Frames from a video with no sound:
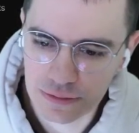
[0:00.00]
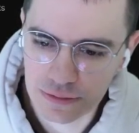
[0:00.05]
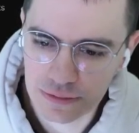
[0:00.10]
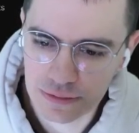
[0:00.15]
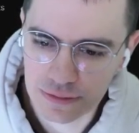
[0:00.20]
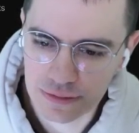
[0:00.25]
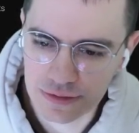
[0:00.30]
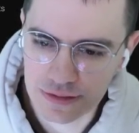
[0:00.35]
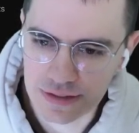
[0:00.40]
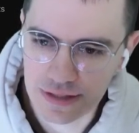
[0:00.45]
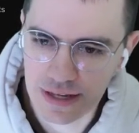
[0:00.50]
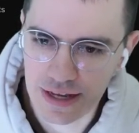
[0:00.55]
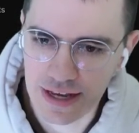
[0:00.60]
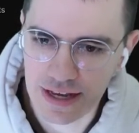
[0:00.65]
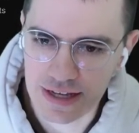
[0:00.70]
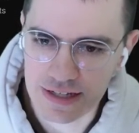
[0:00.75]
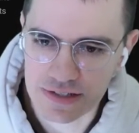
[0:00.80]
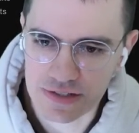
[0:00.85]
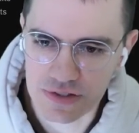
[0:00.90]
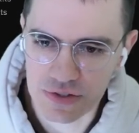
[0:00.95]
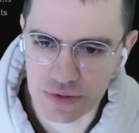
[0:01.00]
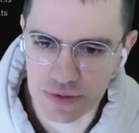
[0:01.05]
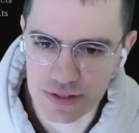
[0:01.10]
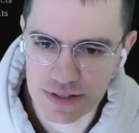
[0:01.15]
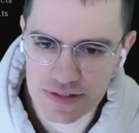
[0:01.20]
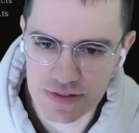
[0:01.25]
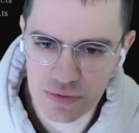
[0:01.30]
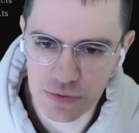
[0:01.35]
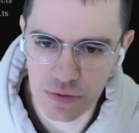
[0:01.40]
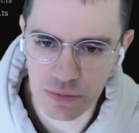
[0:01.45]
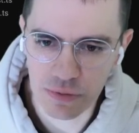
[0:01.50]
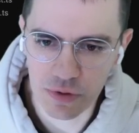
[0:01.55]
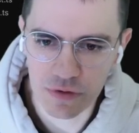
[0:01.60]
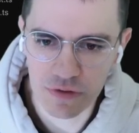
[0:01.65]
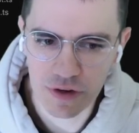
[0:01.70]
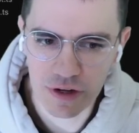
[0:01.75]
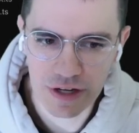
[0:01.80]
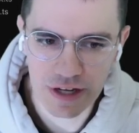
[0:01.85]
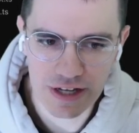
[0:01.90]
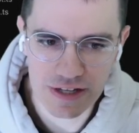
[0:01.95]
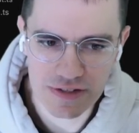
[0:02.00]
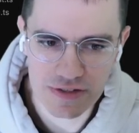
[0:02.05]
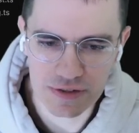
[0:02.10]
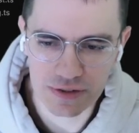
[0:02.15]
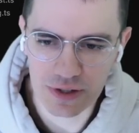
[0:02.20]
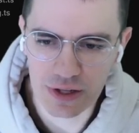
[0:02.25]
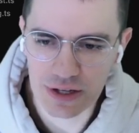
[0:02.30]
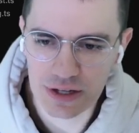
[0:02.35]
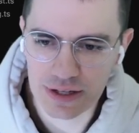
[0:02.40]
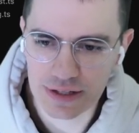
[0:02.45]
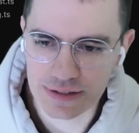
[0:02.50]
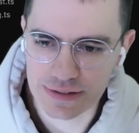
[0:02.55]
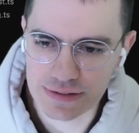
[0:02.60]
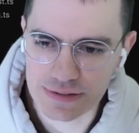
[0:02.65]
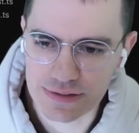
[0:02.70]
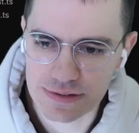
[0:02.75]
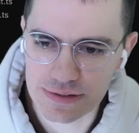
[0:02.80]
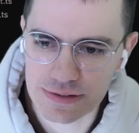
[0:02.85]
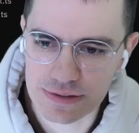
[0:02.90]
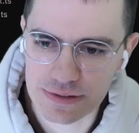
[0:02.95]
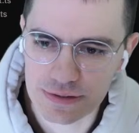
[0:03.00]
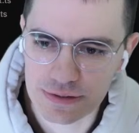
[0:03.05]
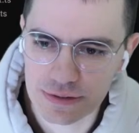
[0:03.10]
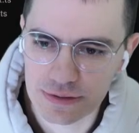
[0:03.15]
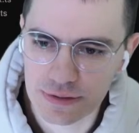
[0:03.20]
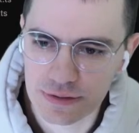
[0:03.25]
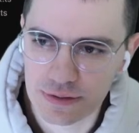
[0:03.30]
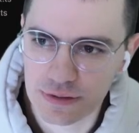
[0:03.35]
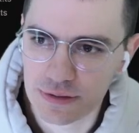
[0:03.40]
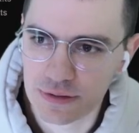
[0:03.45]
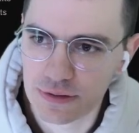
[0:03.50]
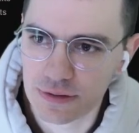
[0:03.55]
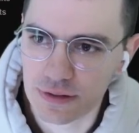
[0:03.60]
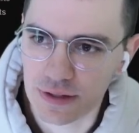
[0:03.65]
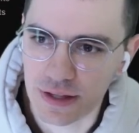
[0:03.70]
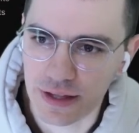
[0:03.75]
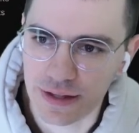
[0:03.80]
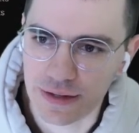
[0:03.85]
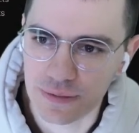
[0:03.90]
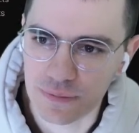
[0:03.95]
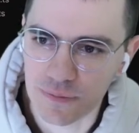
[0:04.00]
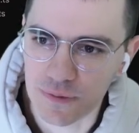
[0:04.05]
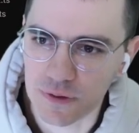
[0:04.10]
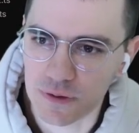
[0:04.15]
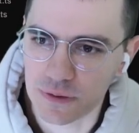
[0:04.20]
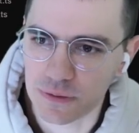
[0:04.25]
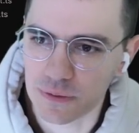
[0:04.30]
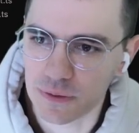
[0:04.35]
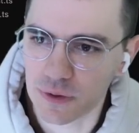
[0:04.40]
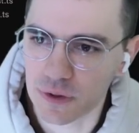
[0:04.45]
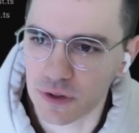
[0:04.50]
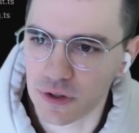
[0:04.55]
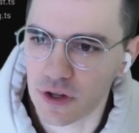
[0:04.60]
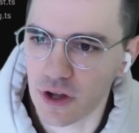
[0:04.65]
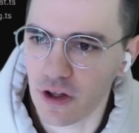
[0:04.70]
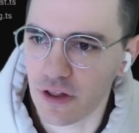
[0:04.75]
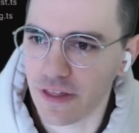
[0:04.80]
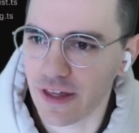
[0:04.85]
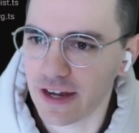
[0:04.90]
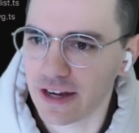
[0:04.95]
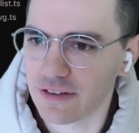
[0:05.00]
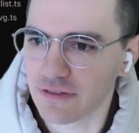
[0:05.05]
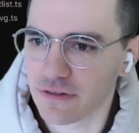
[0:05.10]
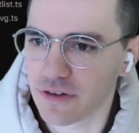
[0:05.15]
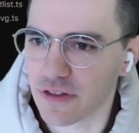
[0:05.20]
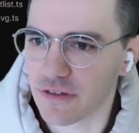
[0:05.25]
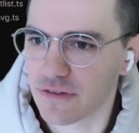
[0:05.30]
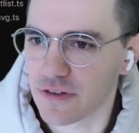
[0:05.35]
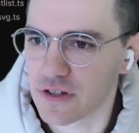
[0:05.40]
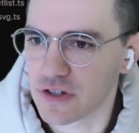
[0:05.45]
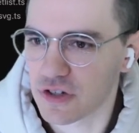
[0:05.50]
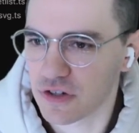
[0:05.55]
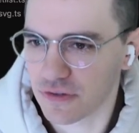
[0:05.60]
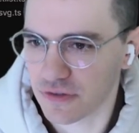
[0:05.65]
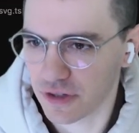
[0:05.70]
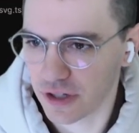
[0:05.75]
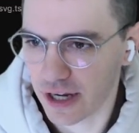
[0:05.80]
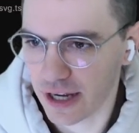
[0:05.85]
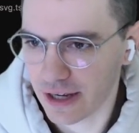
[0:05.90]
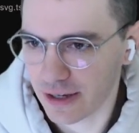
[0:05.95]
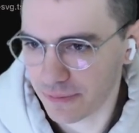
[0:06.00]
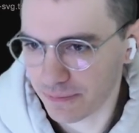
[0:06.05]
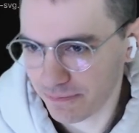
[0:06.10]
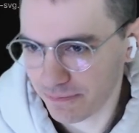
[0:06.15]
Yeah, so let's remove our console logs, and we'll call that it for the future for now.